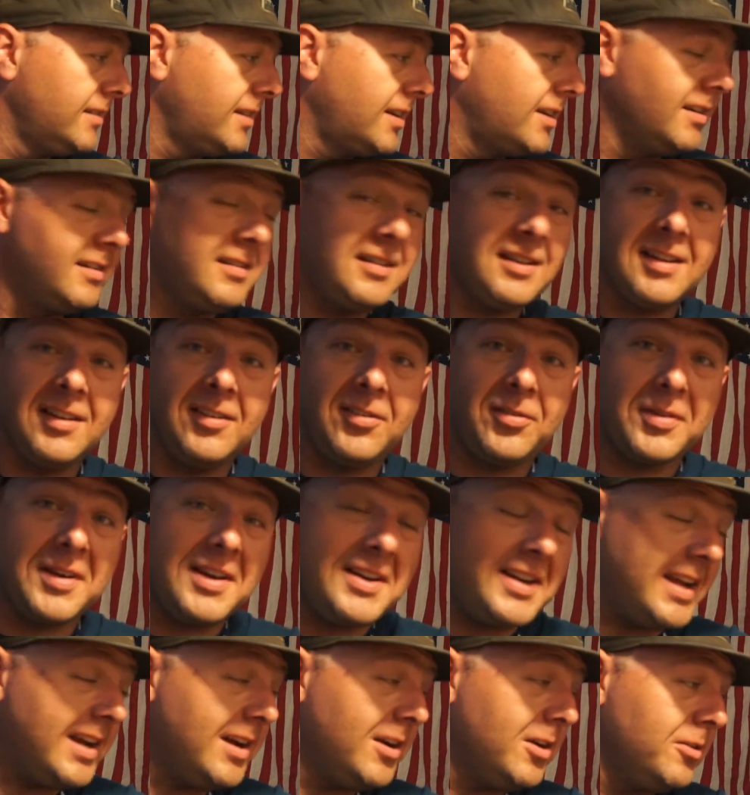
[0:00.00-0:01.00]
because
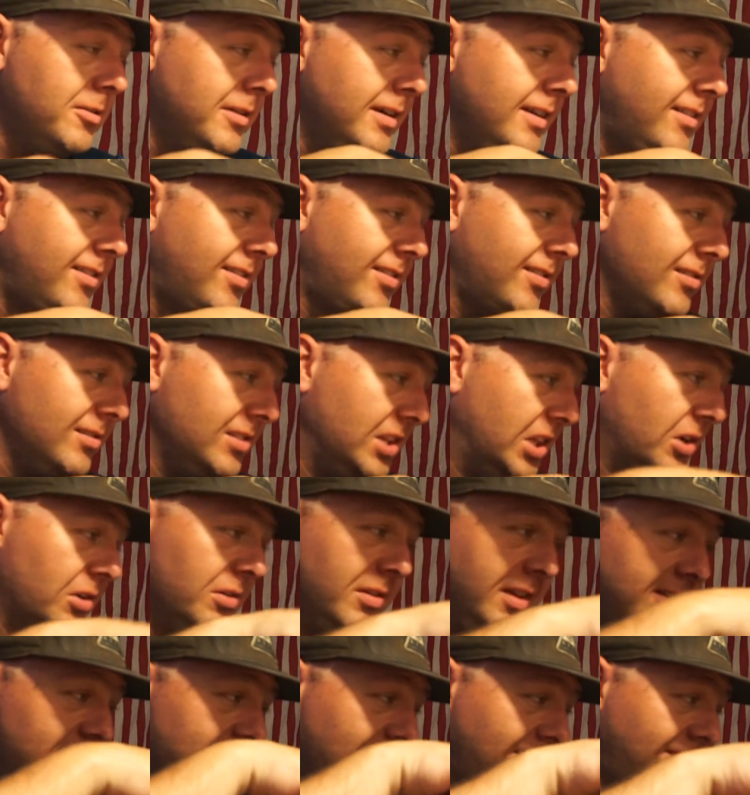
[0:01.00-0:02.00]
right now it's
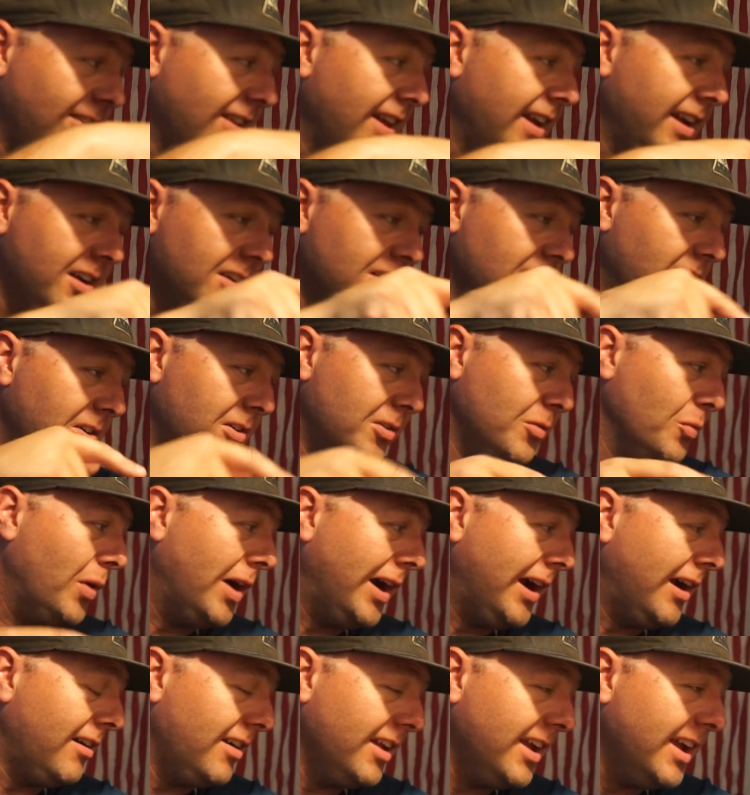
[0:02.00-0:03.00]
literally just, like,
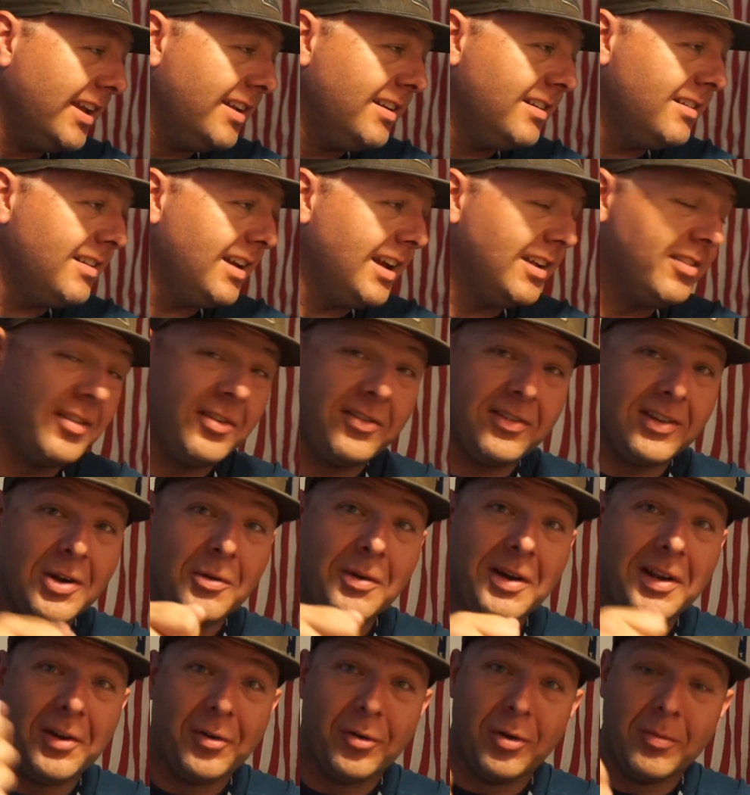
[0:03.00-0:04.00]
hardwired in and there's no
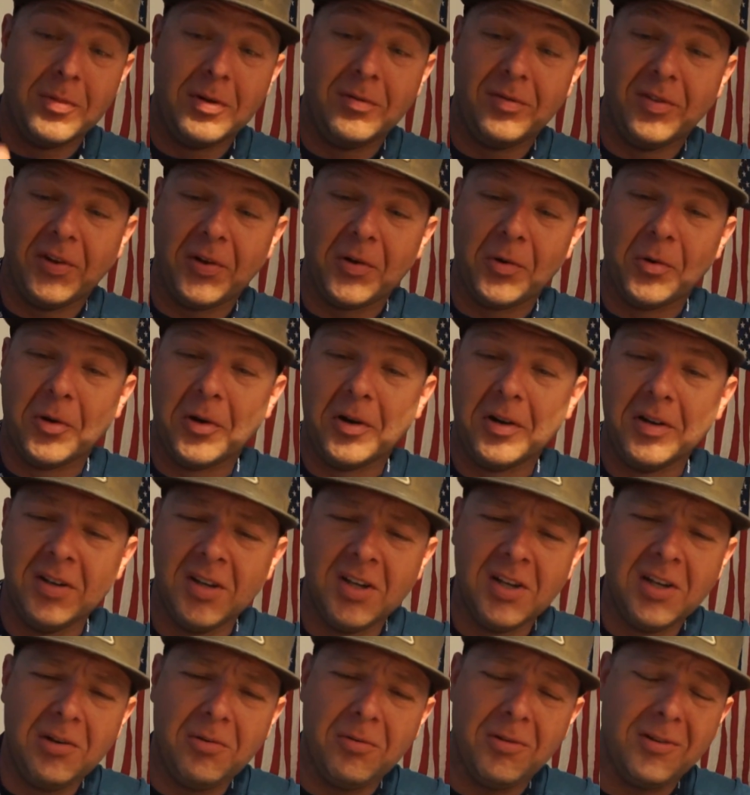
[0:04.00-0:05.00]
way to remove the cord,
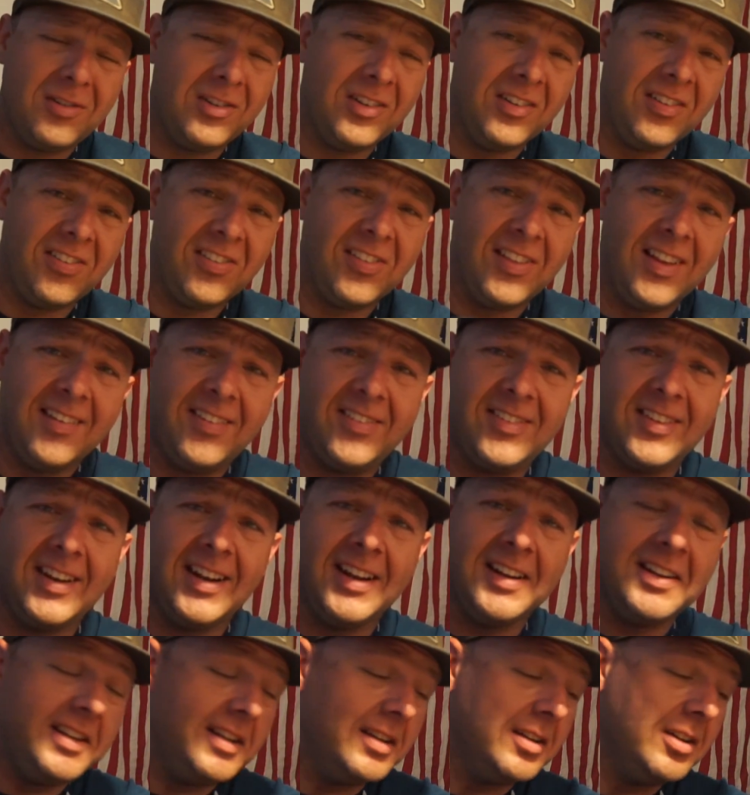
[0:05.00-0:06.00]
which is less than
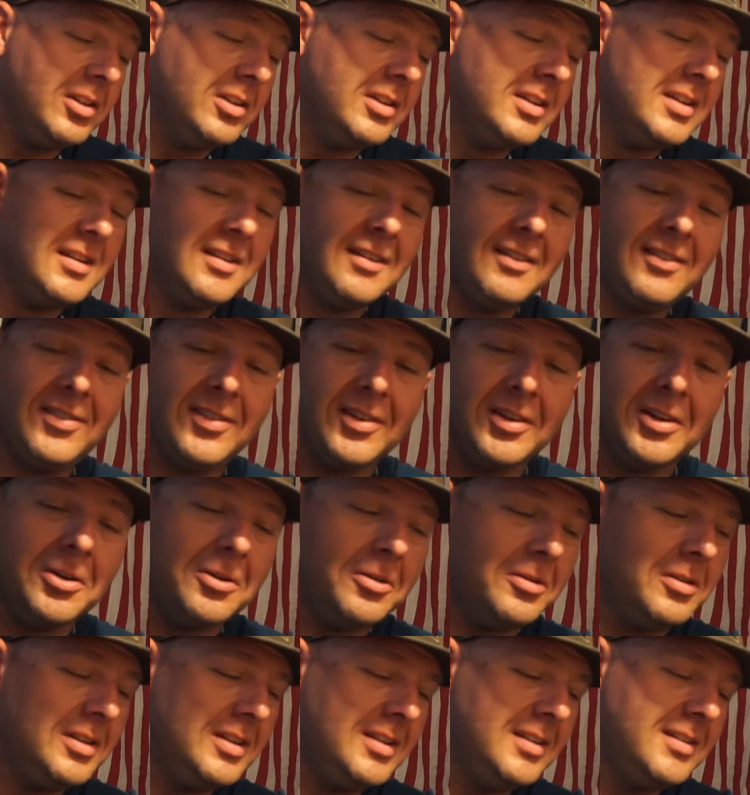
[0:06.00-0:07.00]
ideal.
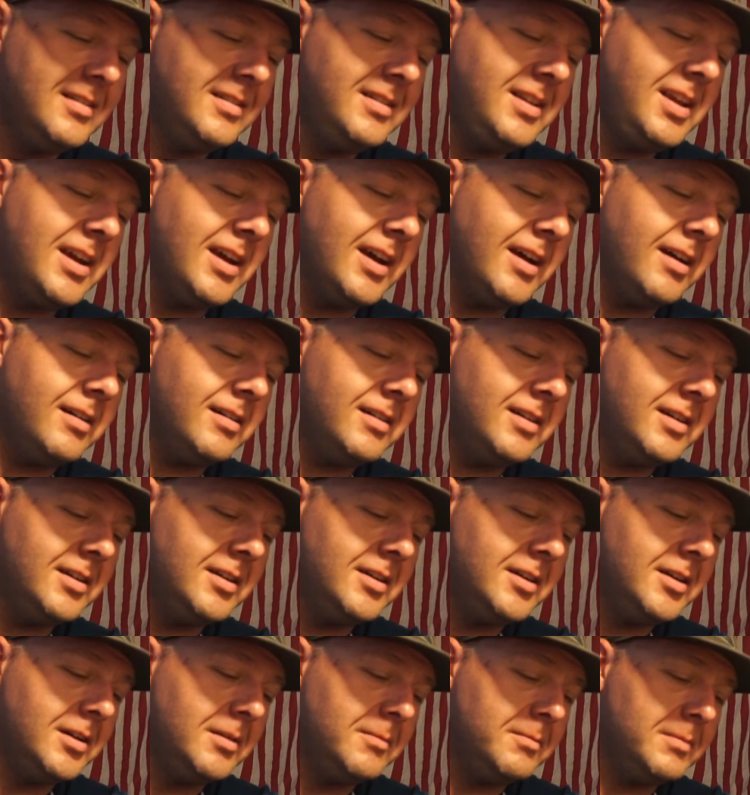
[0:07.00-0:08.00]
So, yeah,
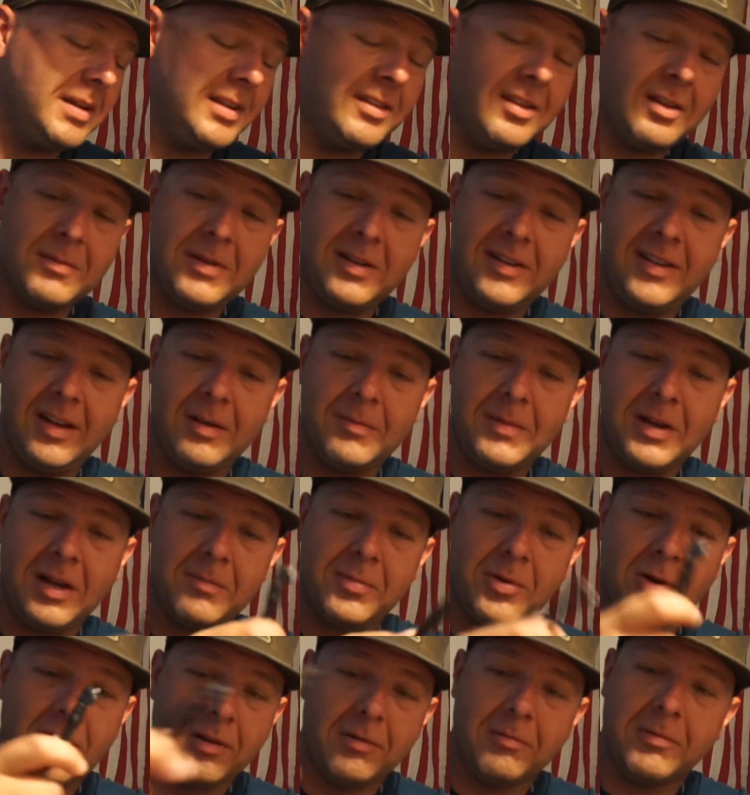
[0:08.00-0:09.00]
um, I think I might take it back
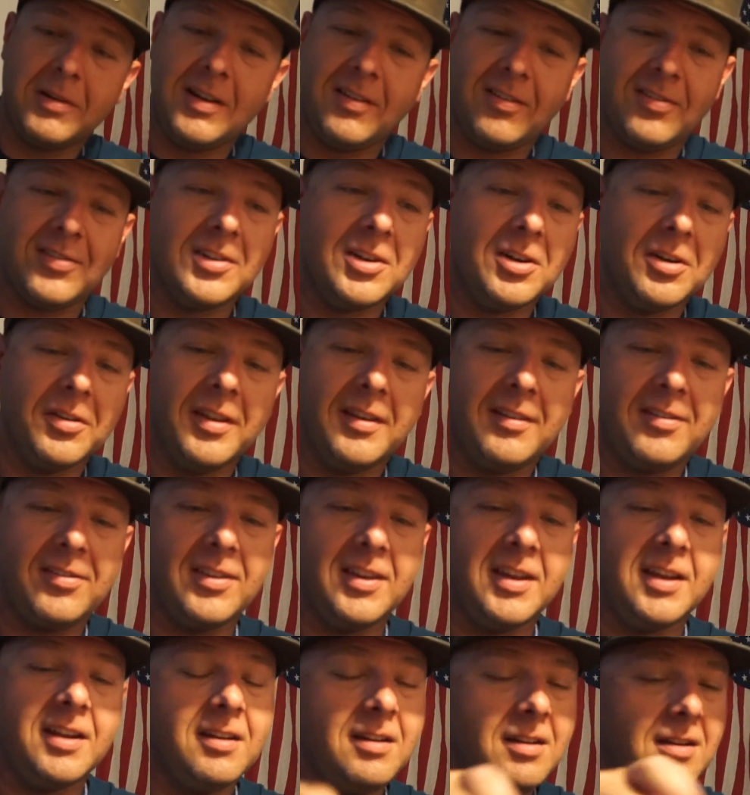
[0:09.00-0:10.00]
apart and reinstall this
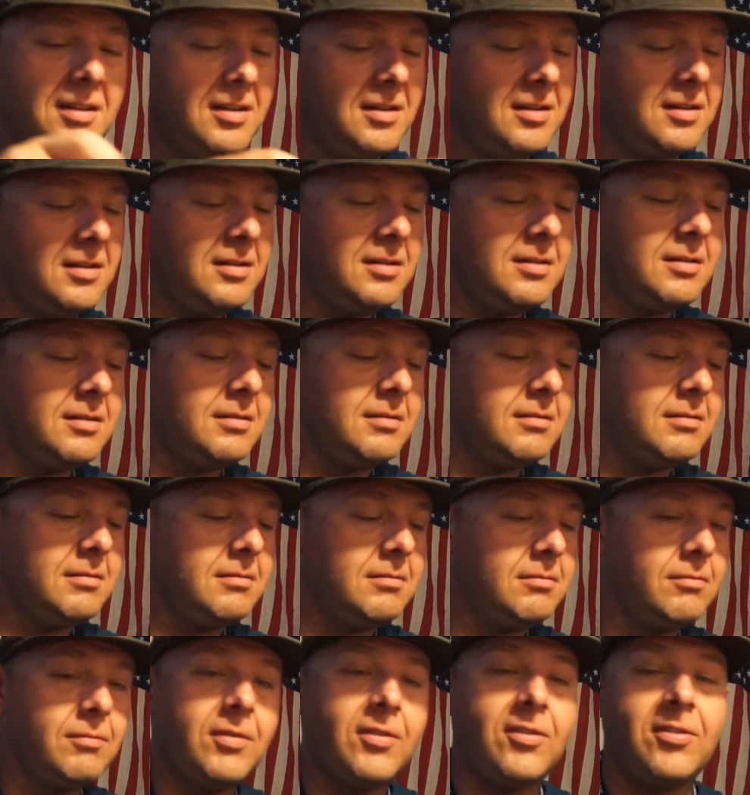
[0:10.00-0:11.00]
then.
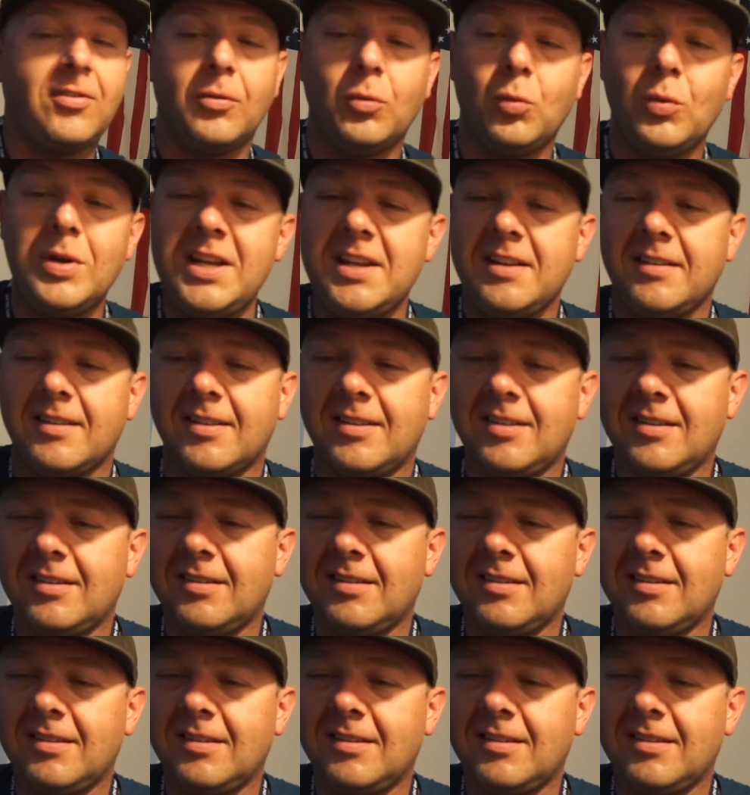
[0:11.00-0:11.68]
Sweet.